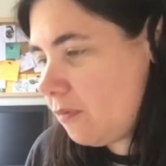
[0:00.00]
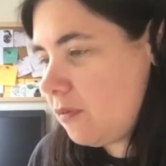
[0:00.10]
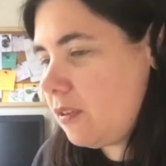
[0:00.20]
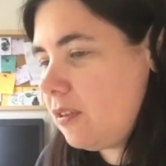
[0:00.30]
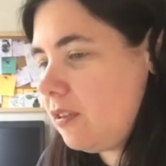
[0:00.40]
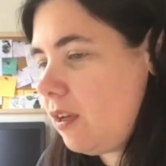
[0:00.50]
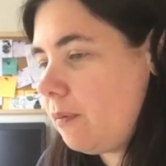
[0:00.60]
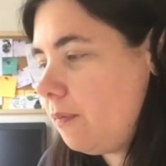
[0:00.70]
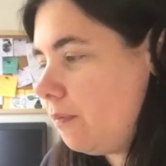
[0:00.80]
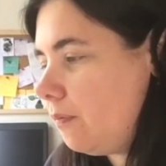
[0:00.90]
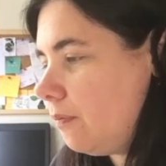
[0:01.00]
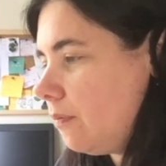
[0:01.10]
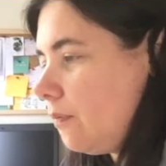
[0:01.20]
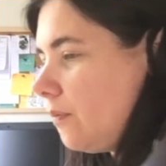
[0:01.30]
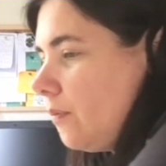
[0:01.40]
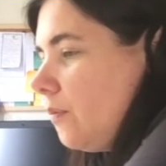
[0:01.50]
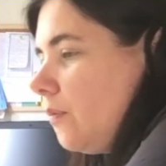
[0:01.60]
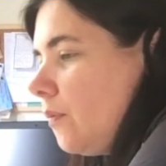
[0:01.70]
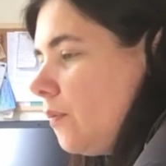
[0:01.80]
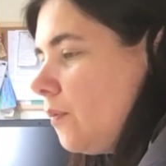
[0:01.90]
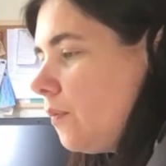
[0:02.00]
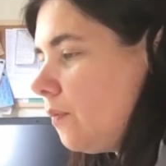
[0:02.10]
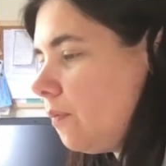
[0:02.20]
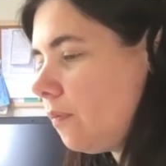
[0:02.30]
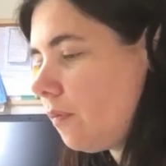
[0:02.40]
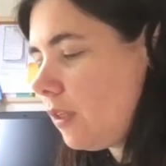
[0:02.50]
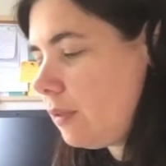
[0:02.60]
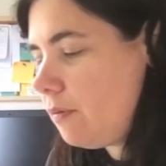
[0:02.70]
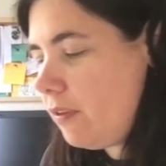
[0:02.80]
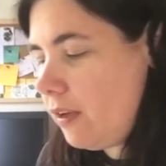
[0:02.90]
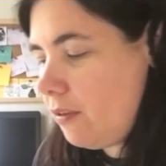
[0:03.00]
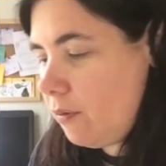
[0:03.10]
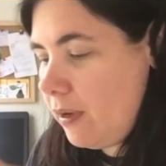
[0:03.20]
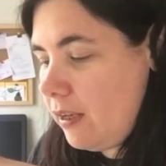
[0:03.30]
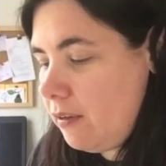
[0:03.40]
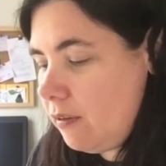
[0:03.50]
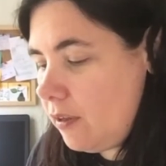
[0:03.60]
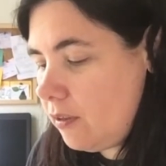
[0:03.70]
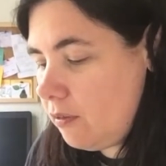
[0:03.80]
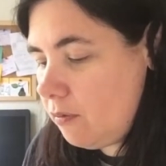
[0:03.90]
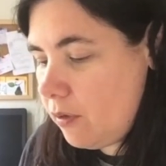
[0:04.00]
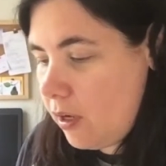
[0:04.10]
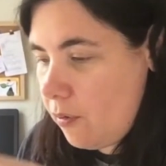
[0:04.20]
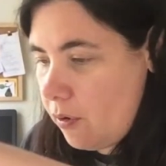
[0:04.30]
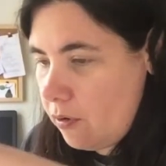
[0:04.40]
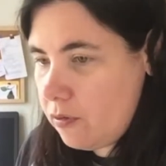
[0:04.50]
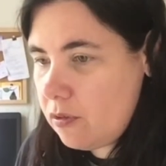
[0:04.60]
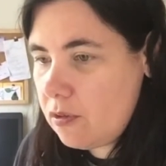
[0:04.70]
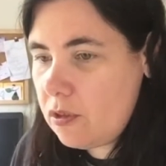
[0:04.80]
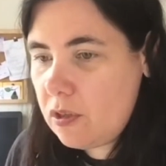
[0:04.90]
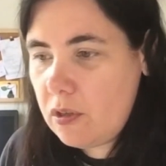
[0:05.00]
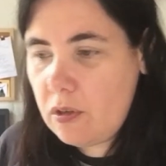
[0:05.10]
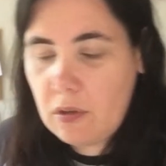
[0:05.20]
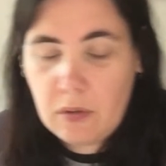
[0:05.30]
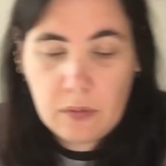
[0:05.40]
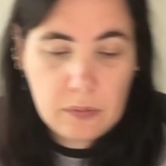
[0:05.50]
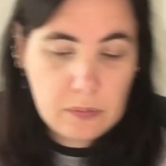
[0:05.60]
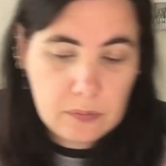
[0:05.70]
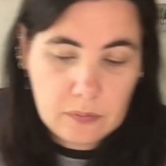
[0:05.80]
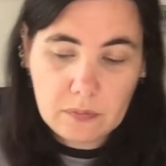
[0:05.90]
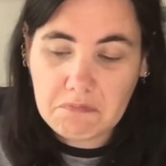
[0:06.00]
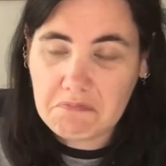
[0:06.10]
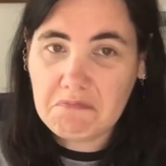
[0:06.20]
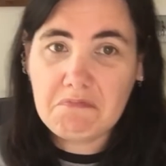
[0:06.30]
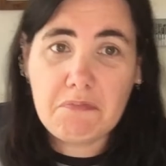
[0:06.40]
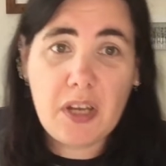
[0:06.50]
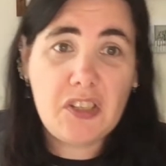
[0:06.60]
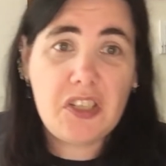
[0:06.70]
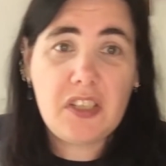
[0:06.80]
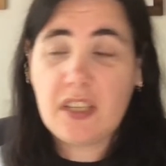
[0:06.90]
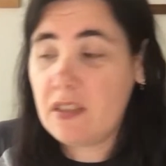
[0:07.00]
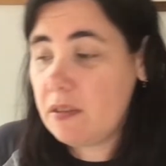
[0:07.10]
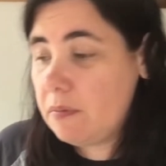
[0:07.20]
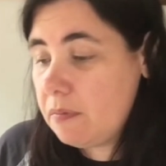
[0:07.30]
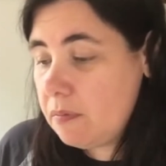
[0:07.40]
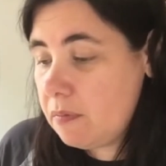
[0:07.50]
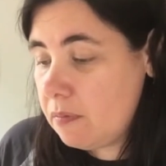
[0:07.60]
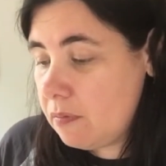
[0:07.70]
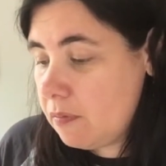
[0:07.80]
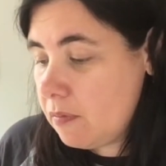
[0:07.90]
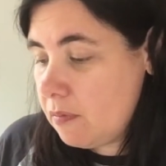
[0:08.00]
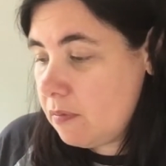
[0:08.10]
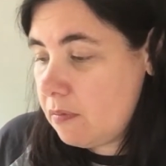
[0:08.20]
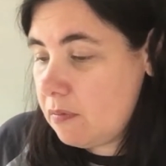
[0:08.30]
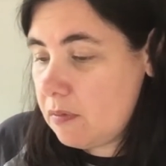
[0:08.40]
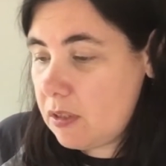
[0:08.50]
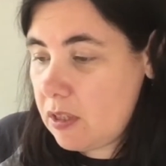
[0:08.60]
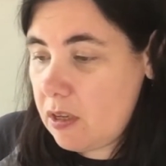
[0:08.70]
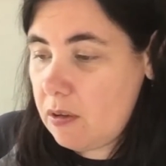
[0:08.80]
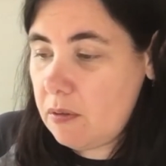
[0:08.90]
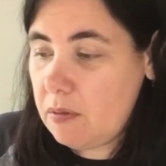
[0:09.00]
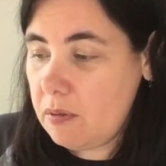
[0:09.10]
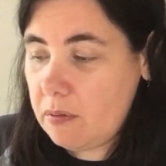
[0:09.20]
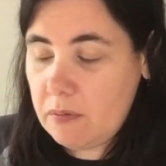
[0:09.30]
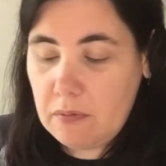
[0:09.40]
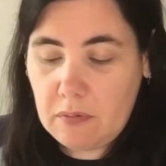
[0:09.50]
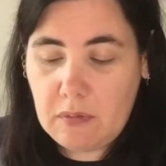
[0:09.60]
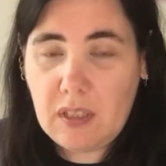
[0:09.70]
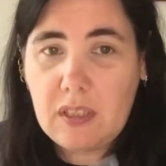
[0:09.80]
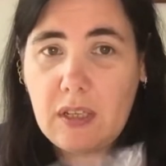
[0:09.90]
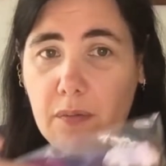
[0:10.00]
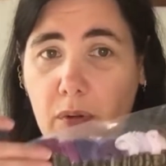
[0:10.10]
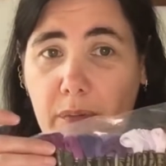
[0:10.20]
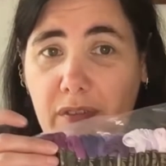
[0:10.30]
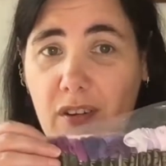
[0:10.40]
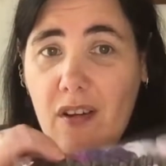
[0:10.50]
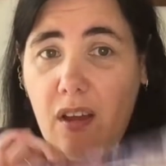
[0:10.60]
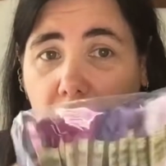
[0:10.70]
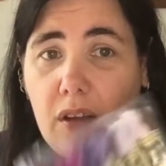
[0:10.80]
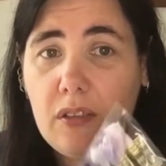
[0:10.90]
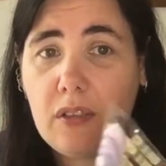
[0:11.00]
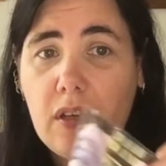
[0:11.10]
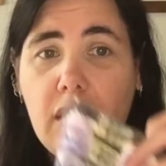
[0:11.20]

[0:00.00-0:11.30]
So let's move it out of the way and we'll go on to purchases. So I've bought my flask